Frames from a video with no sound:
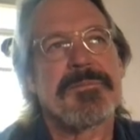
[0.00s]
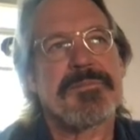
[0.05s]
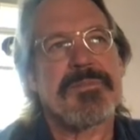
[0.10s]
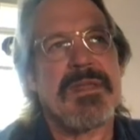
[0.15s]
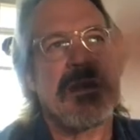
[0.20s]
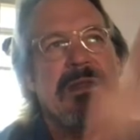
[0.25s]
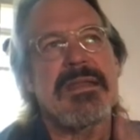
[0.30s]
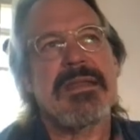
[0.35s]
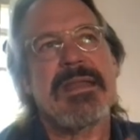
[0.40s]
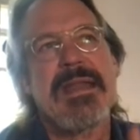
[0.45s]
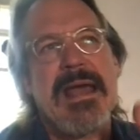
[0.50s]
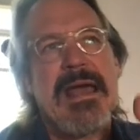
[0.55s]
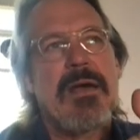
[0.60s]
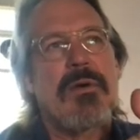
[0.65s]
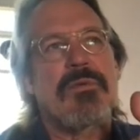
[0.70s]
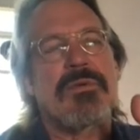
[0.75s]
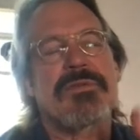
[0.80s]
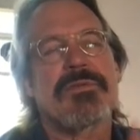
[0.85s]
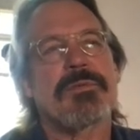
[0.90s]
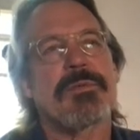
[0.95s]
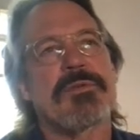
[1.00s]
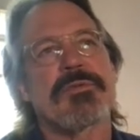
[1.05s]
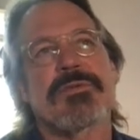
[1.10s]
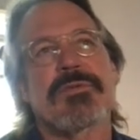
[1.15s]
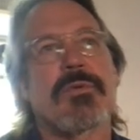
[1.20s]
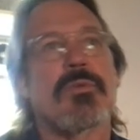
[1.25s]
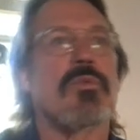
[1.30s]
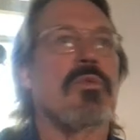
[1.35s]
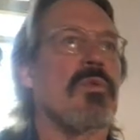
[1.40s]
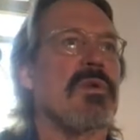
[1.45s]
And now we're supposed
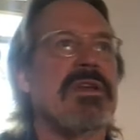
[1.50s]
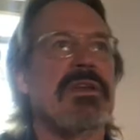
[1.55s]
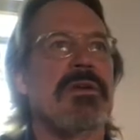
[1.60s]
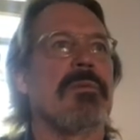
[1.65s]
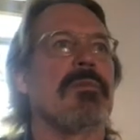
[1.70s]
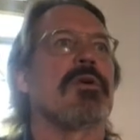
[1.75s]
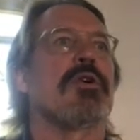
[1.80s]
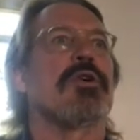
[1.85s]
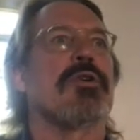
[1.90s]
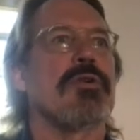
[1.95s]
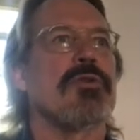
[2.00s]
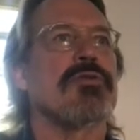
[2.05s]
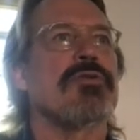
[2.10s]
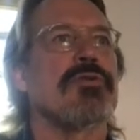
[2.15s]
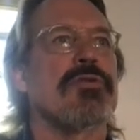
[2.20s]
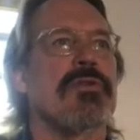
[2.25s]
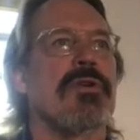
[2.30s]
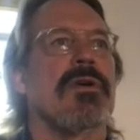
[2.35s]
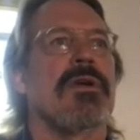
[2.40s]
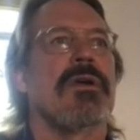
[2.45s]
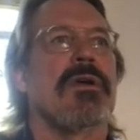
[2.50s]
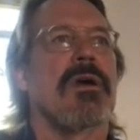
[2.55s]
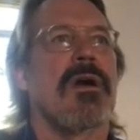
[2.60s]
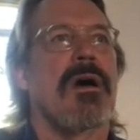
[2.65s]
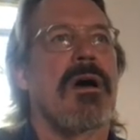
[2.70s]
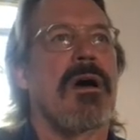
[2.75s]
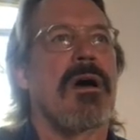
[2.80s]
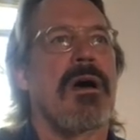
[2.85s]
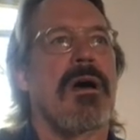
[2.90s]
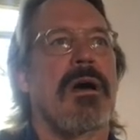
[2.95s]
to reemerge
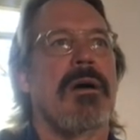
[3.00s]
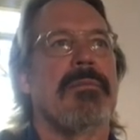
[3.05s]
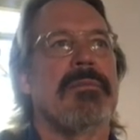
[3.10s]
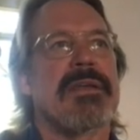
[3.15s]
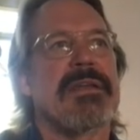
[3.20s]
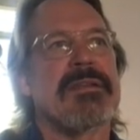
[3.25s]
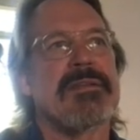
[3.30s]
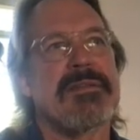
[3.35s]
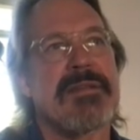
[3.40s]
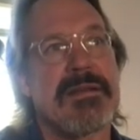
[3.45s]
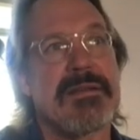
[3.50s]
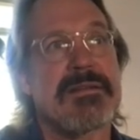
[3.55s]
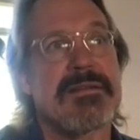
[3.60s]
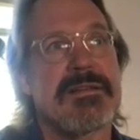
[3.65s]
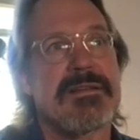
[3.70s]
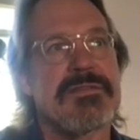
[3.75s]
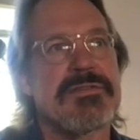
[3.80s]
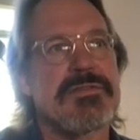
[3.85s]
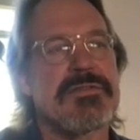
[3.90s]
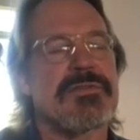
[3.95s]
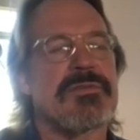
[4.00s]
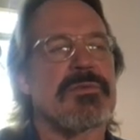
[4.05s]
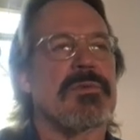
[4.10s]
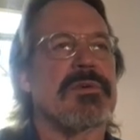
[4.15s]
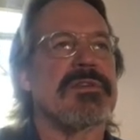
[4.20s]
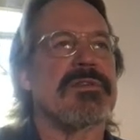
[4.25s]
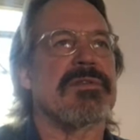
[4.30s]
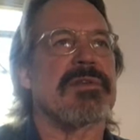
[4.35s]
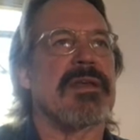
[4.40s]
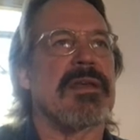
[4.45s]
um, and dig ditches
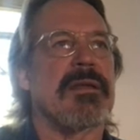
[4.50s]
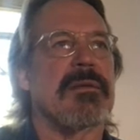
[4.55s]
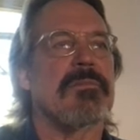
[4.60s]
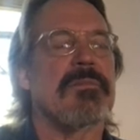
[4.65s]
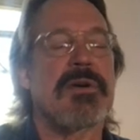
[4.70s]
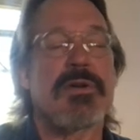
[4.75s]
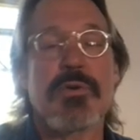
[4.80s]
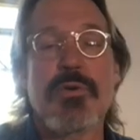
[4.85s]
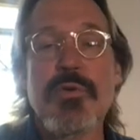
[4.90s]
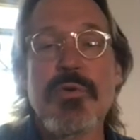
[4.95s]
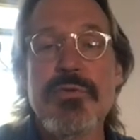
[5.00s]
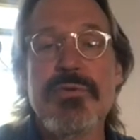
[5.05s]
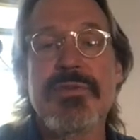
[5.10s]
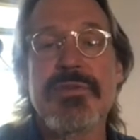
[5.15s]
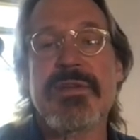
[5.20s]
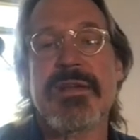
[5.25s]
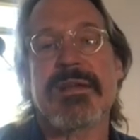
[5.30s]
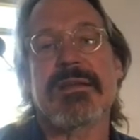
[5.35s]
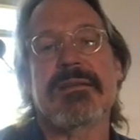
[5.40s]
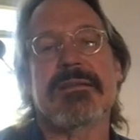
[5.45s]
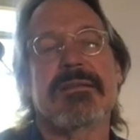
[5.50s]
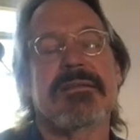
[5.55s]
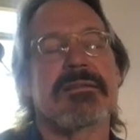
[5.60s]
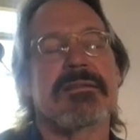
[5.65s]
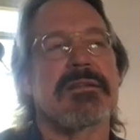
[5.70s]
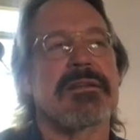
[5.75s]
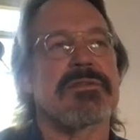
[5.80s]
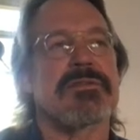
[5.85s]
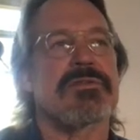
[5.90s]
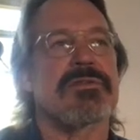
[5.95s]
once again. But who's digging the
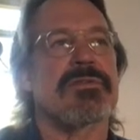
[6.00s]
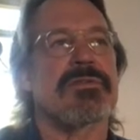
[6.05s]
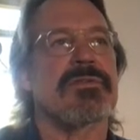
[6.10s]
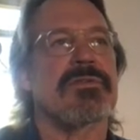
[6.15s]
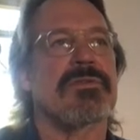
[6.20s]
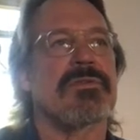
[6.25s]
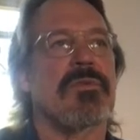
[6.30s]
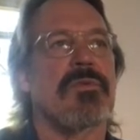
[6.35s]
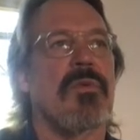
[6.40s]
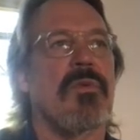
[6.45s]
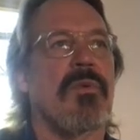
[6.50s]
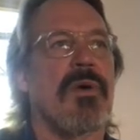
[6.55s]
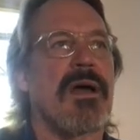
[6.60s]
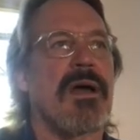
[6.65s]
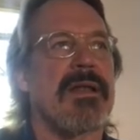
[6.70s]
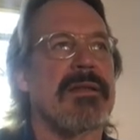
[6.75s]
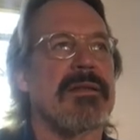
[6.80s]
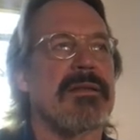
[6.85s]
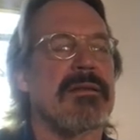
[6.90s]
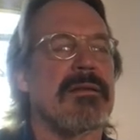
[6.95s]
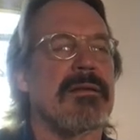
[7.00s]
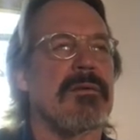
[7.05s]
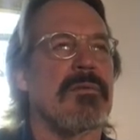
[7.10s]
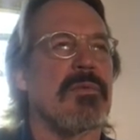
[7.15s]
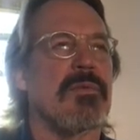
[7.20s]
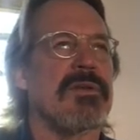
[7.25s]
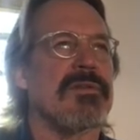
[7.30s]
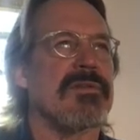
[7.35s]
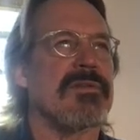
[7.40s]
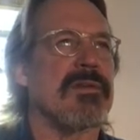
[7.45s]
ditches? What
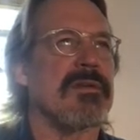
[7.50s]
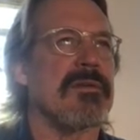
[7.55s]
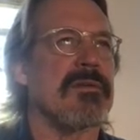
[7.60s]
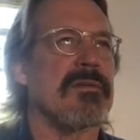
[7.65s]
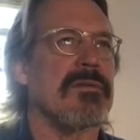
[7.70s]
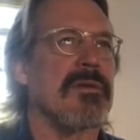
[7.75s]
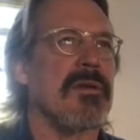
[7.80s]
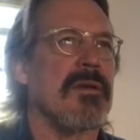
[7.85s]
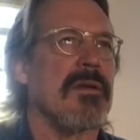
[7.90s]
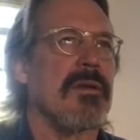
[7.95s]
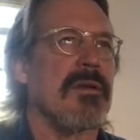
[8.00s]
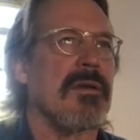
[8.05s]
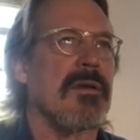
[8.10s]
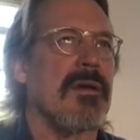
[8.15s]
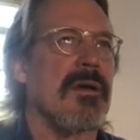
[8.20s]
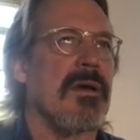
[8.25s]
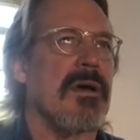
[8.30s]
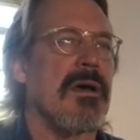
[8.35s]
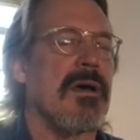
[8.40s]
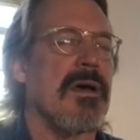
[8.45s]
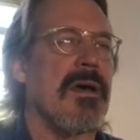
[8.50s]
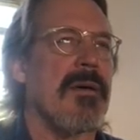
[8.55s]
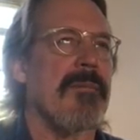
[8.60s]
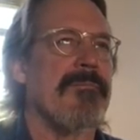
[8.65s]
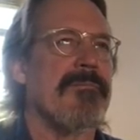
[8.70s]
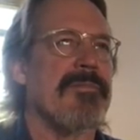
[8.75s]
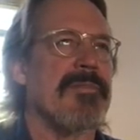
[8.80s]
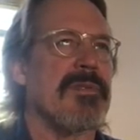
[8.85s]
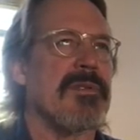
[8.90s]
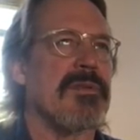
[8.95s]
was it?
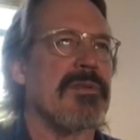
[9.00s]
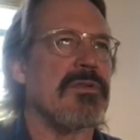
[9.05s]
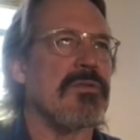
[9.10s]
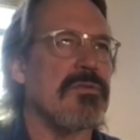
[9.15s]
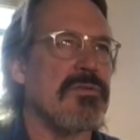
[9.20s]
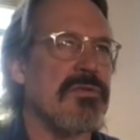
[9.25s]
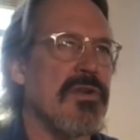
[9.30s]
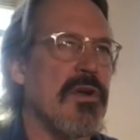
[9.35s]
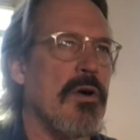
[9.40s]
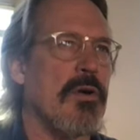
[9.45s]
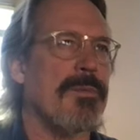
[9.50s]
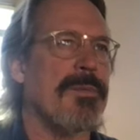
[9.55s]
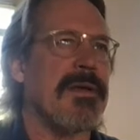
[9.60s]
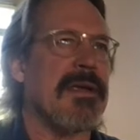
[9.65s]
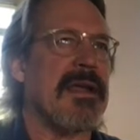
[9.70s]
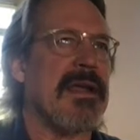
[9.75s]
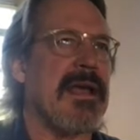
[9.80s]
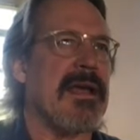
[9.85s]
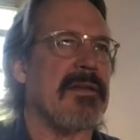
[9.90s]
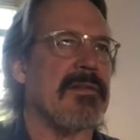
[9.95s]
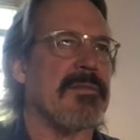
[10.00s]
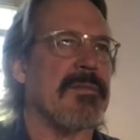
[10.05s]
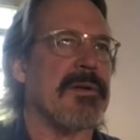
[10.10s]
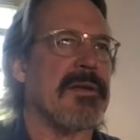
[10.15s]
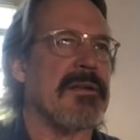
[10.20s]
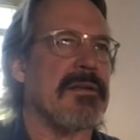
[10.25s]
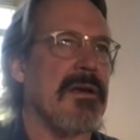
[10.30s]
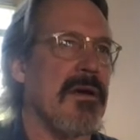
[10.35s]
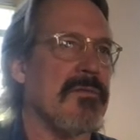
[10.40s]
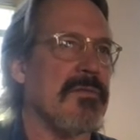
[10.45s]
Um, the utopic
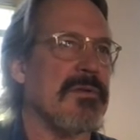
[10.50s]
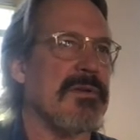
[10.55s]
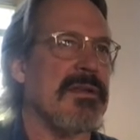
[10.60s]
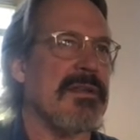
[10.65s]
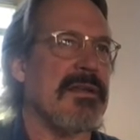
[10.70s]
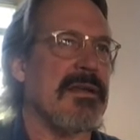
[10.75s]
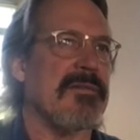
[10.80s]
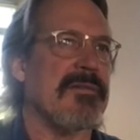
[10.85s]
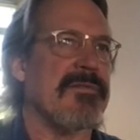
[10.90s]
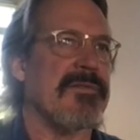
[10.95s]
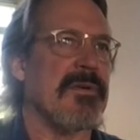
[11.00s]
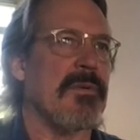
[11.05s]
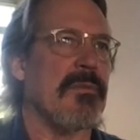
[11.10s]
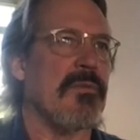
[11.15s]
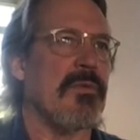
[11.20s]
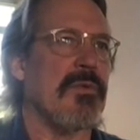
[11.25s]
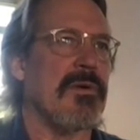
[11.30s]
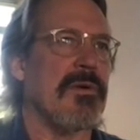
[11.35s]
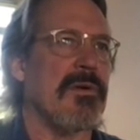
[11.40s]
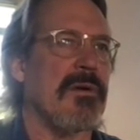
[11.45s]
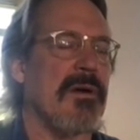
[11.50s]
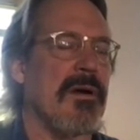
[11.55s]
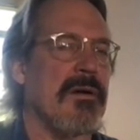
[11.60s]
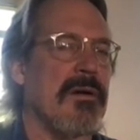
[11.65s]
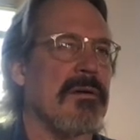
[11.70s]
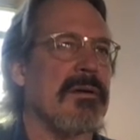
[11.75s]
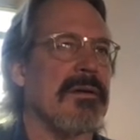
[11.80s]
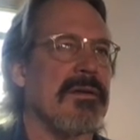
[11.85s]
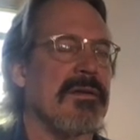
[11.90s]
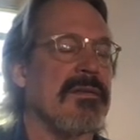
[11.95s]
aspect covered in that film
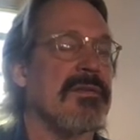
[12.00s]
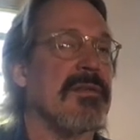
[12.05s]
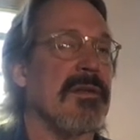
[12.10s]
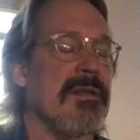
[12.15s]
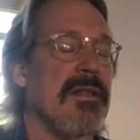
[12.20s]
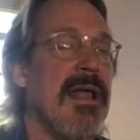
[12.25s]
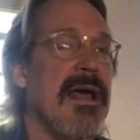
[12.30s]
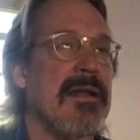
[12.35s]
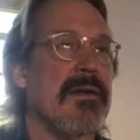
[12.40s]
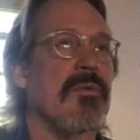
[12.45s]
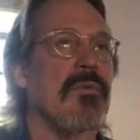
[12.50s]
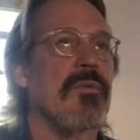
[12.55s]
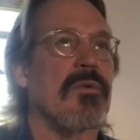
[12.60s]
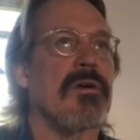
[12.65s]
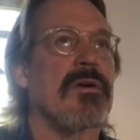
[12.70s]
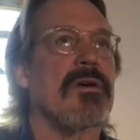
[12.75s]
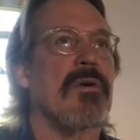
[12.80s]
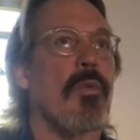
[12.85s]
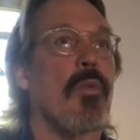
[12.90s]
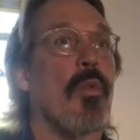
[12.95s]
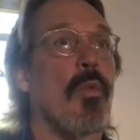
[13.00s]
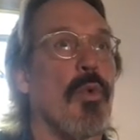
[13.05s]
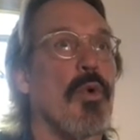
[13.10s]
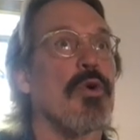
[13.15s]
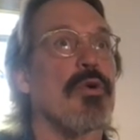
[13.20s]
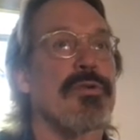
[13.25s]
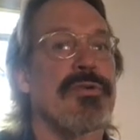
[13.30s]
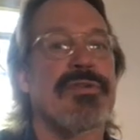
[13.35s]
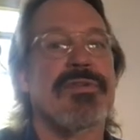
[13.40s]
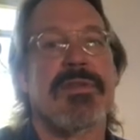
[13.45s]
are, is a lot of work
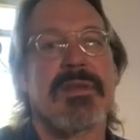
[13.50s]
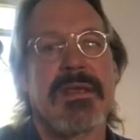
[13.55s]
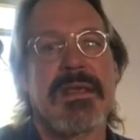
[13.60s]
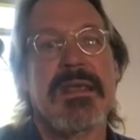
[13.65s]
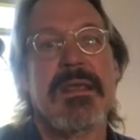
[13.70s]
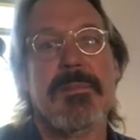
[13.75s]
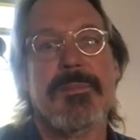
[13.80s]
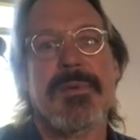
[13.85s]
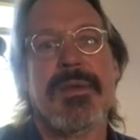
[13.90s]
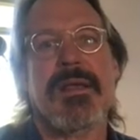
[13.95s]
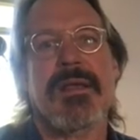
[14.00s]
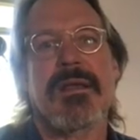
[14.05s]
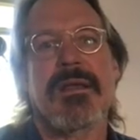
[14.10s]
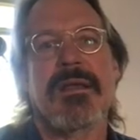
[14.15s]
worth keeping.